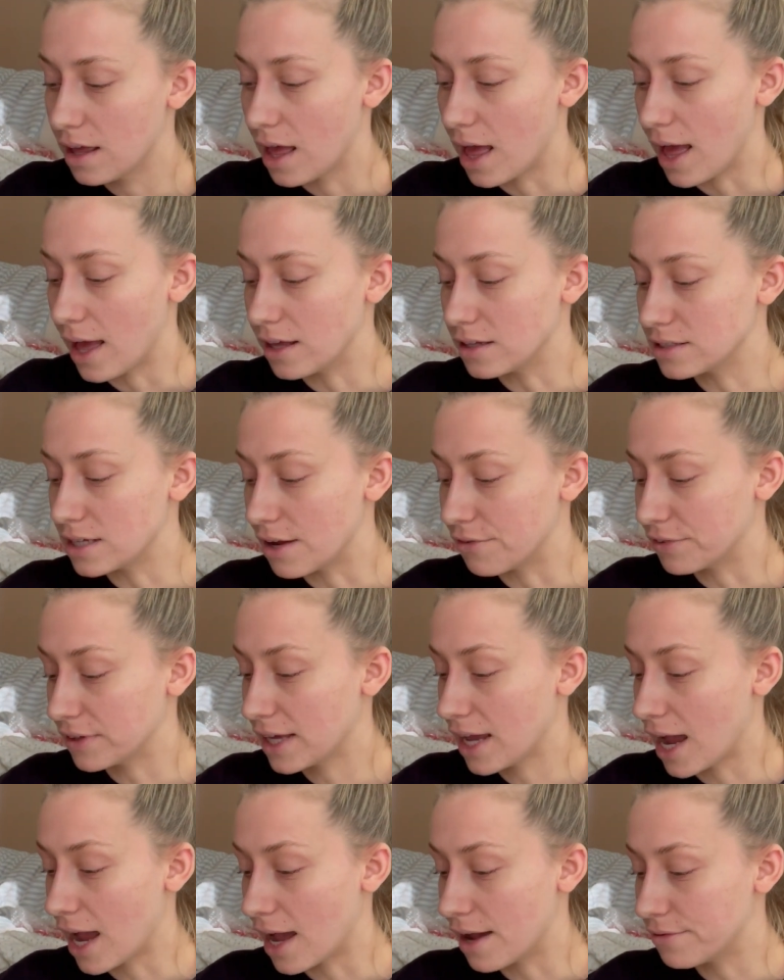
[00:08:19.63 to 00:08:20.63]
I'll definitely
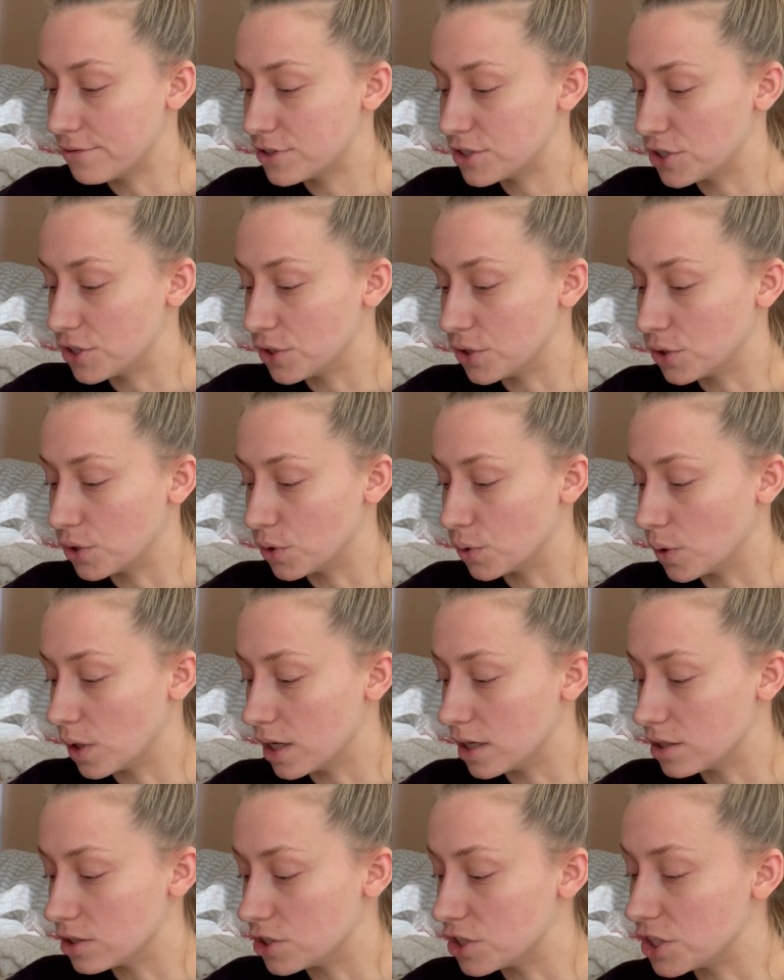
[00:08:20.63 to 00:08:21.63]
have to
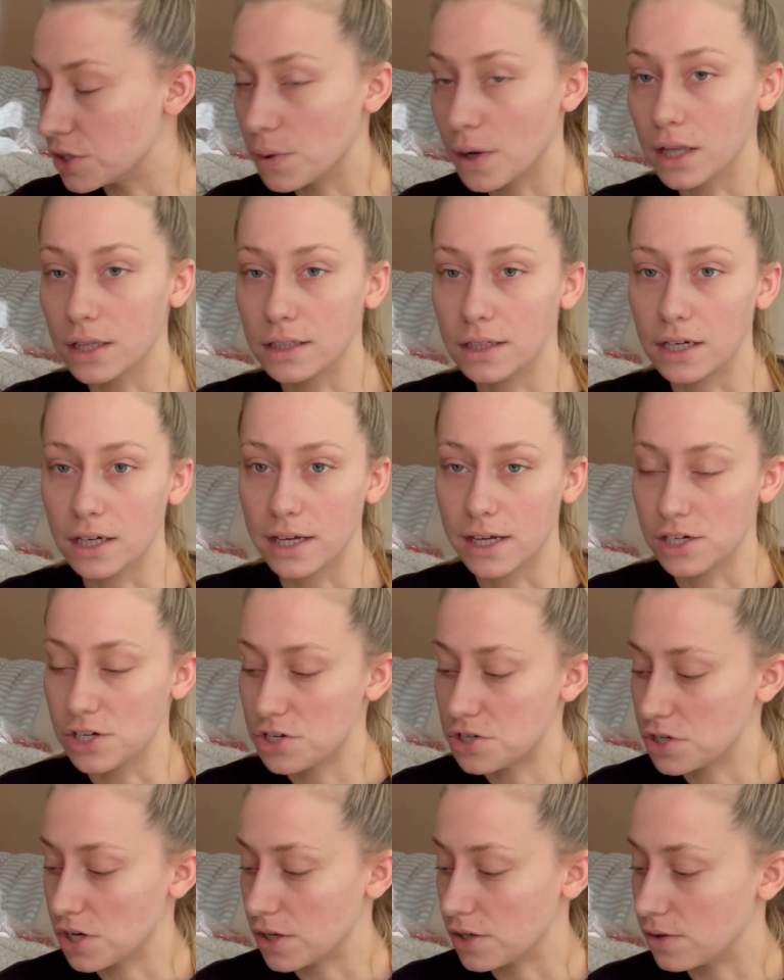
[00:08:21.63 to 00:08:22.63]
do a look and
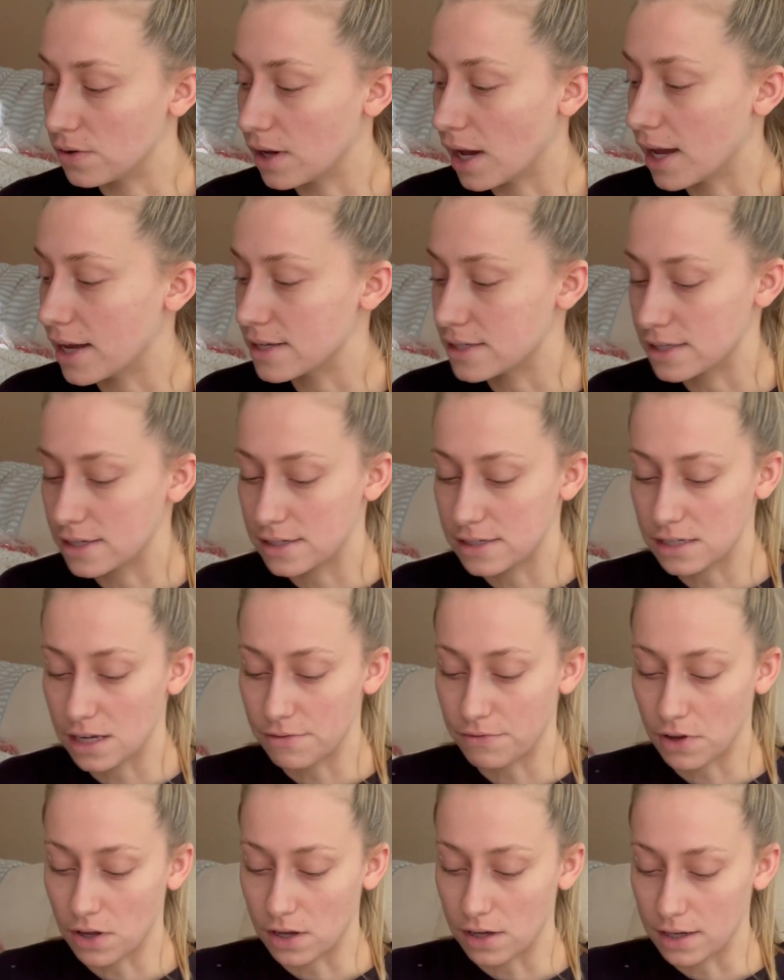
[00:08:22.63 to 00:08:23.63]
show you guys this
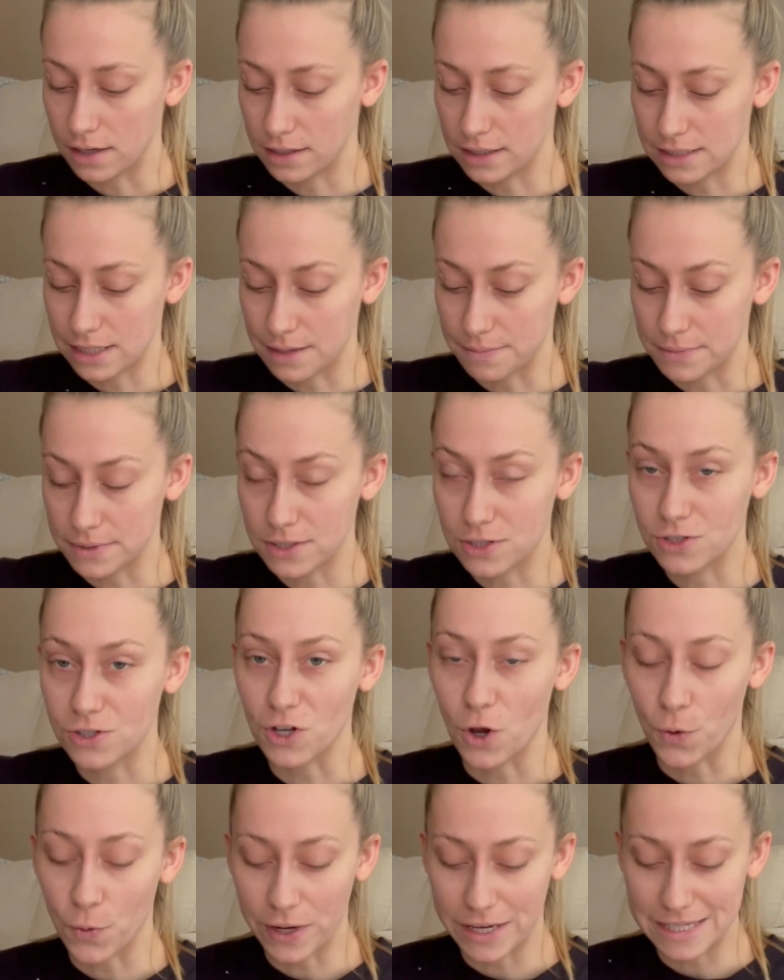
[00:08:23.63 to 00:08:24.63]
stuff on because I'm
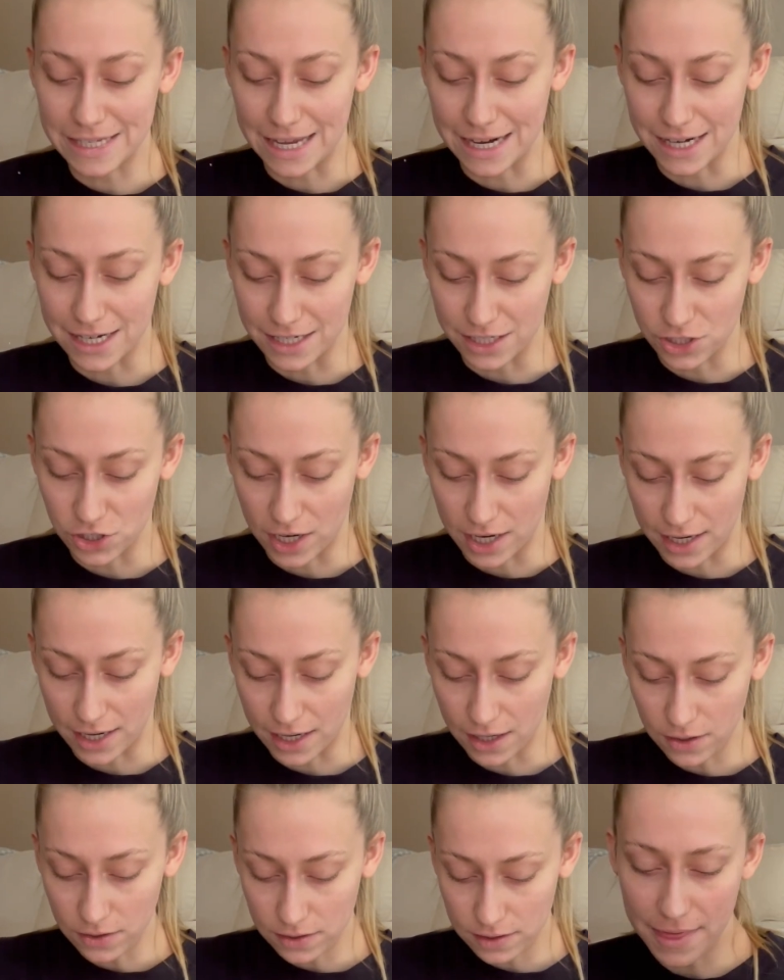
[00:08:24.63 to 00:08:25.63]
so excited to try it
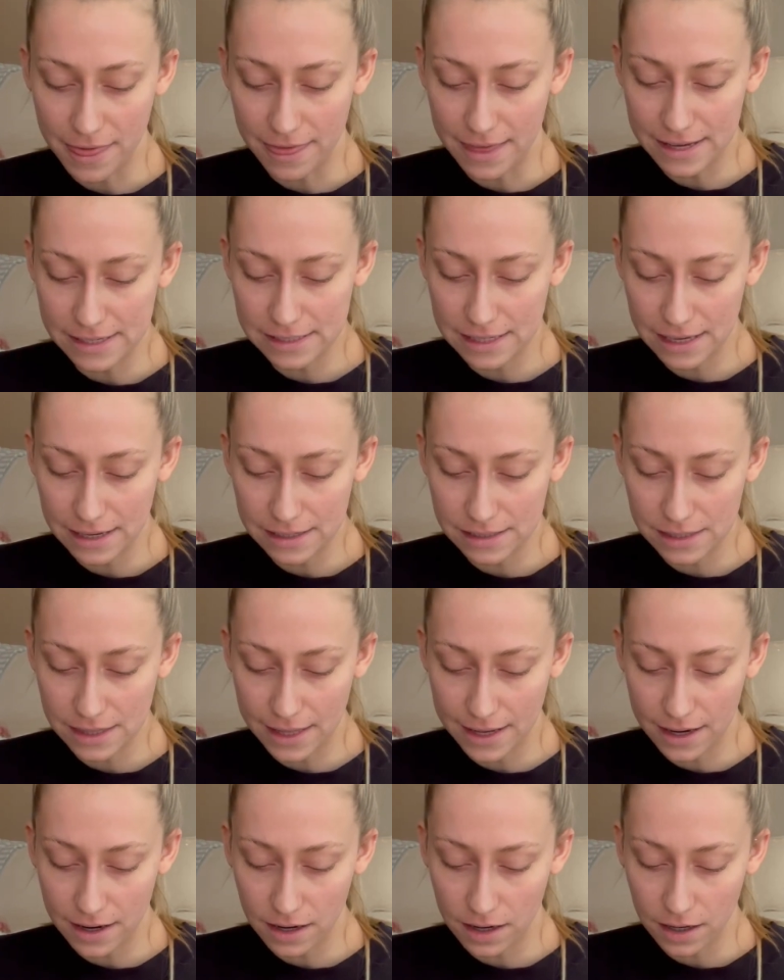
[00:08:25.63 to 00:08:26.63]
out. This is
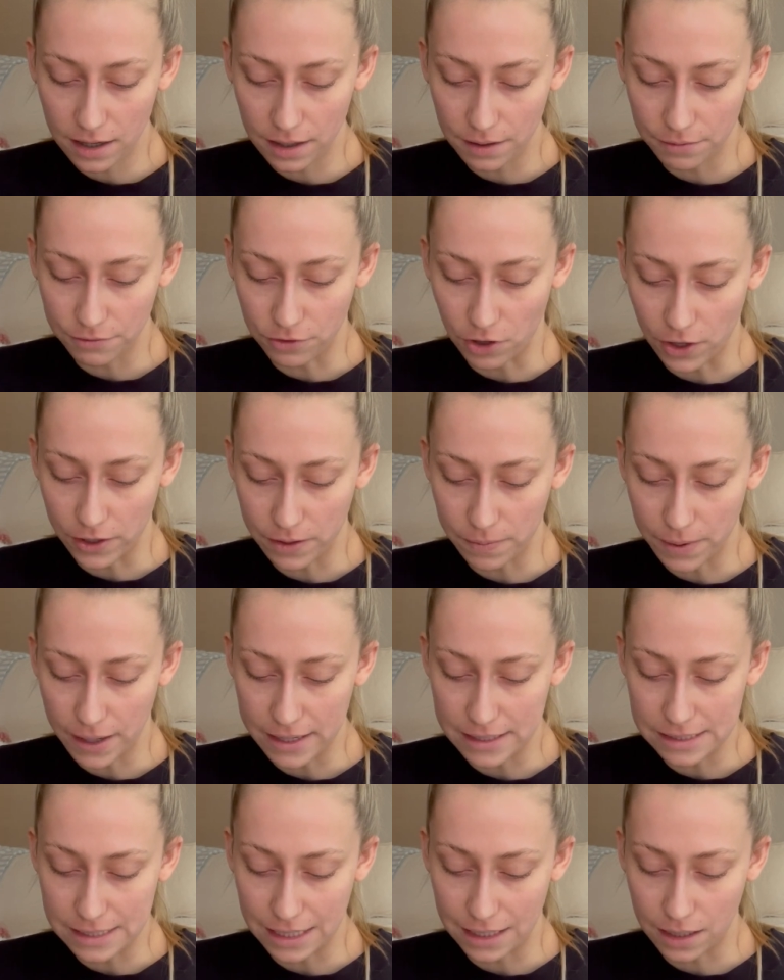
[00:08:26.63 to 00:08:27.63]
their
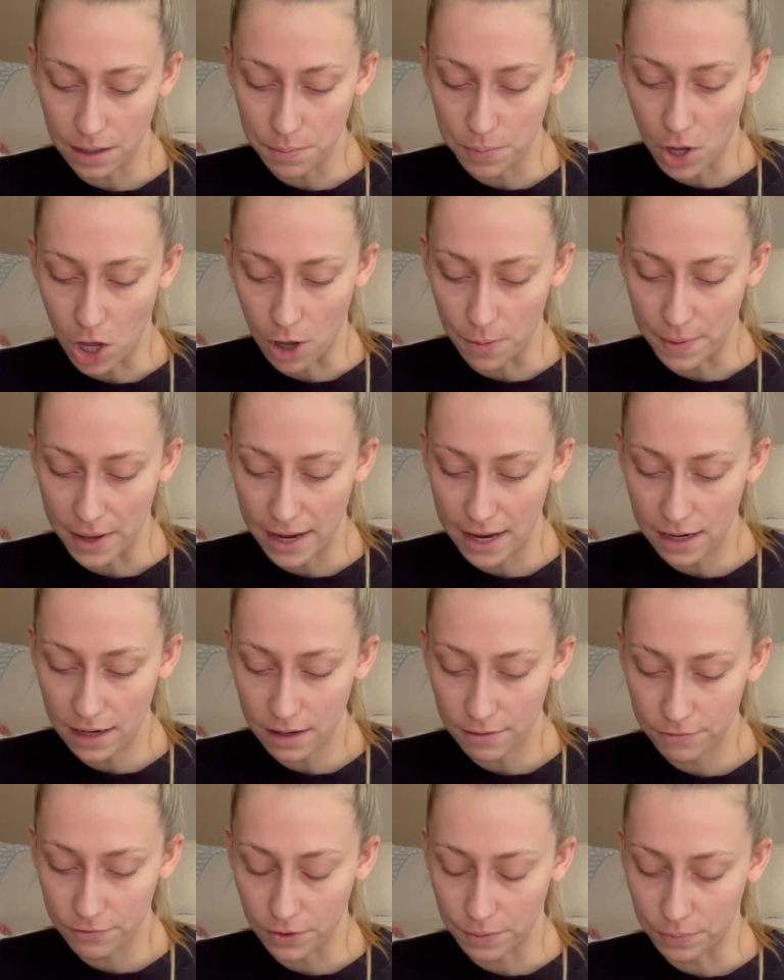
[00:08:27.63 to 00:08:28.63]
volumizing pomade
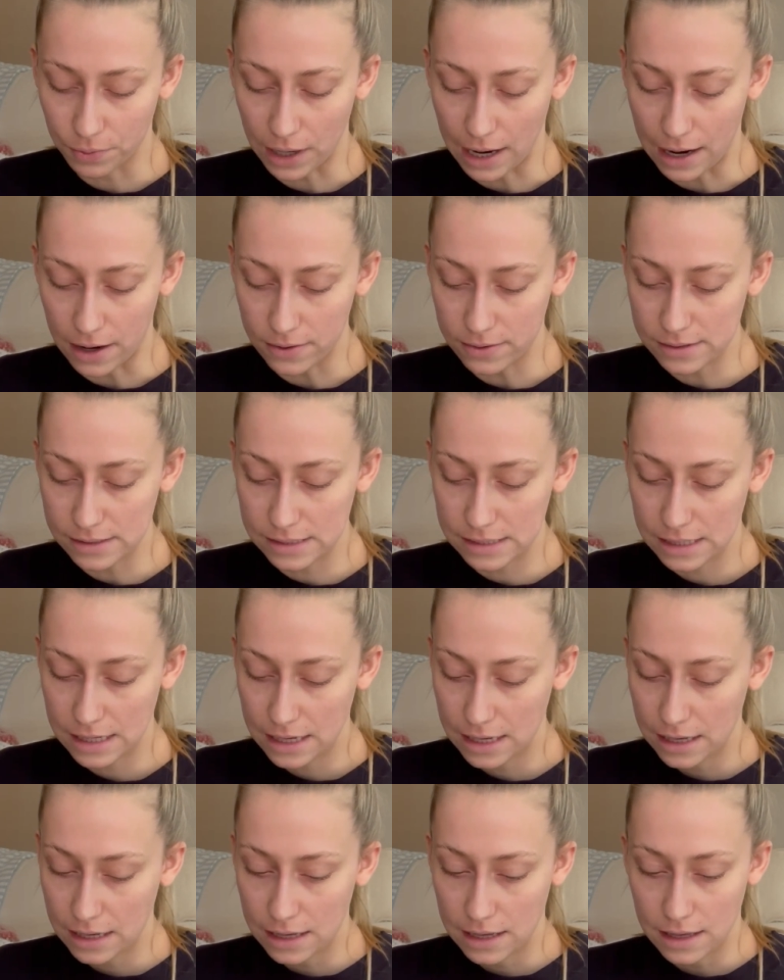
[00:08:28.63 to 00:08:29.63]
for brows,
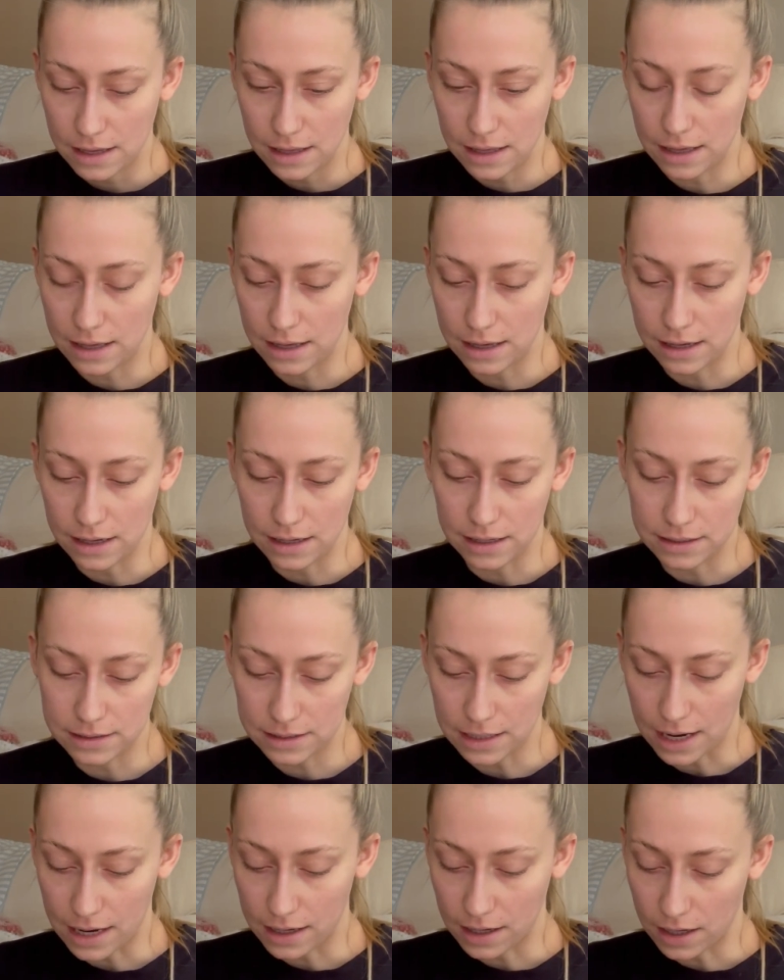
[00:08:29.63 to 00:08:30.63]
and
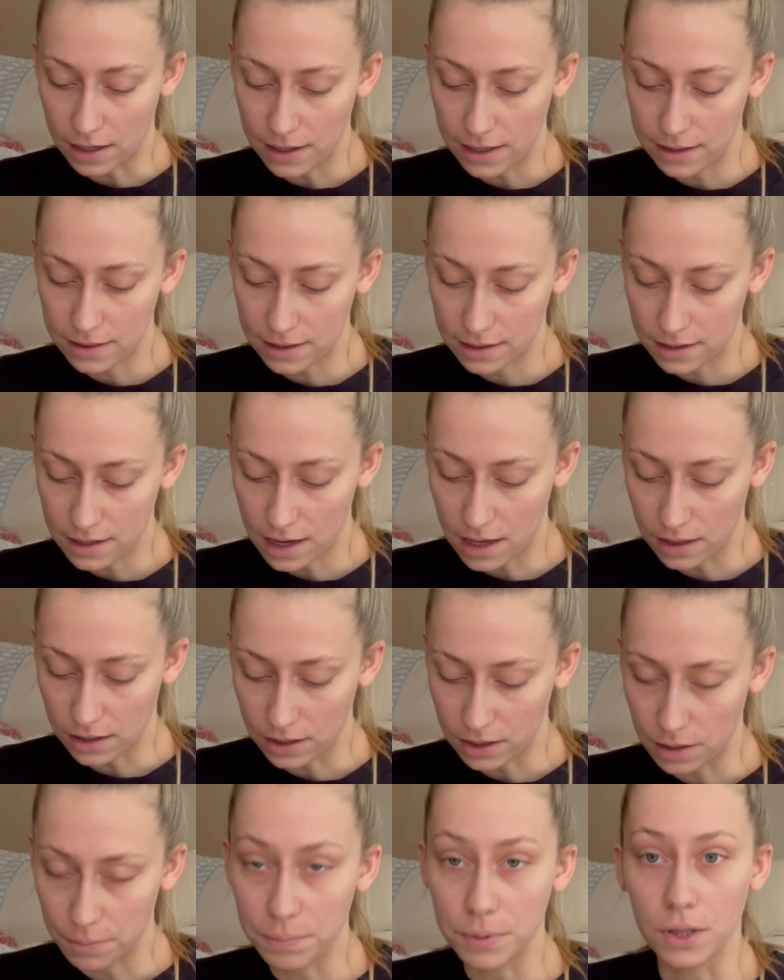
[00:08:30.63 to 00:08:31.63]
I got it in the
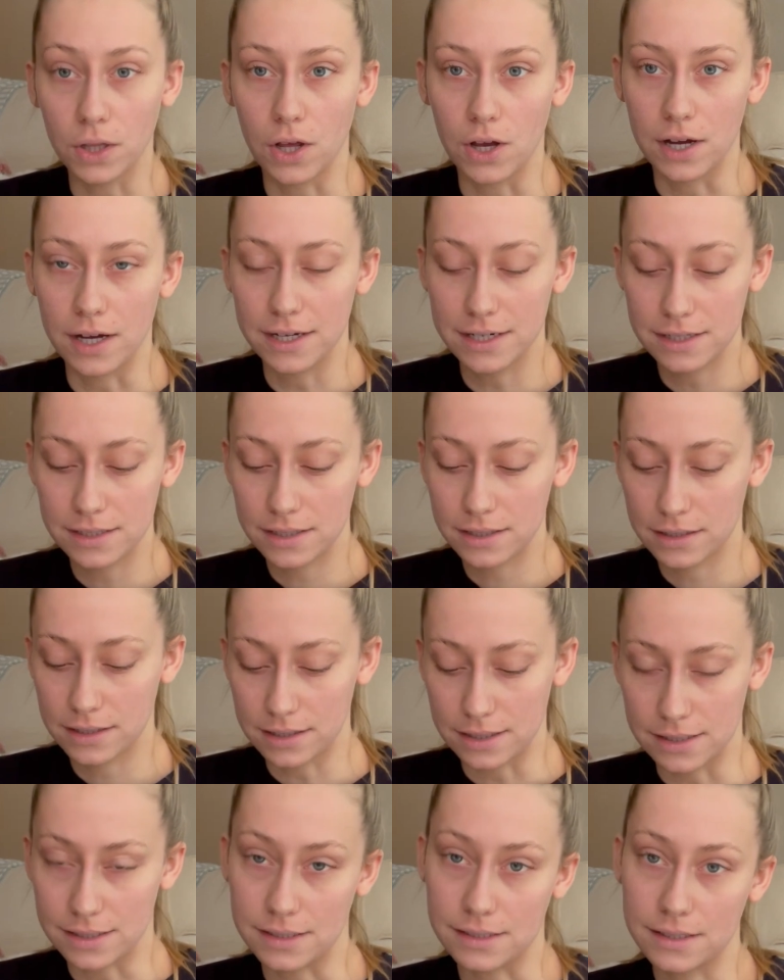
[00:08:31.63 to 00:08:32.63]
color Blonde
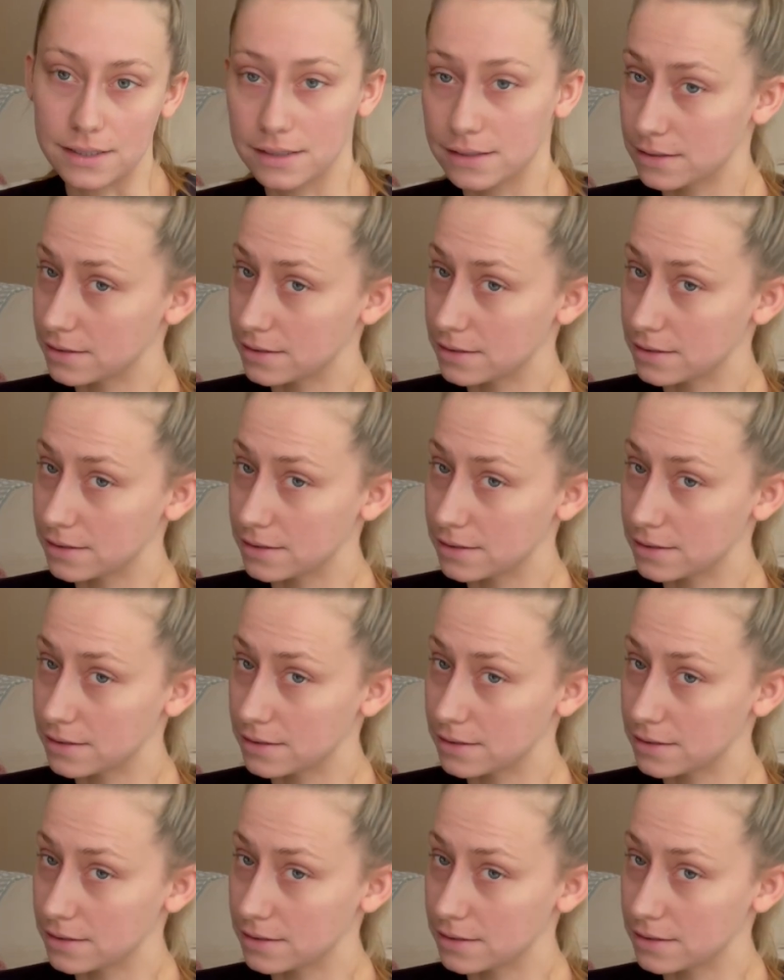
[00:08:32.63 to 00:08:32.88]
because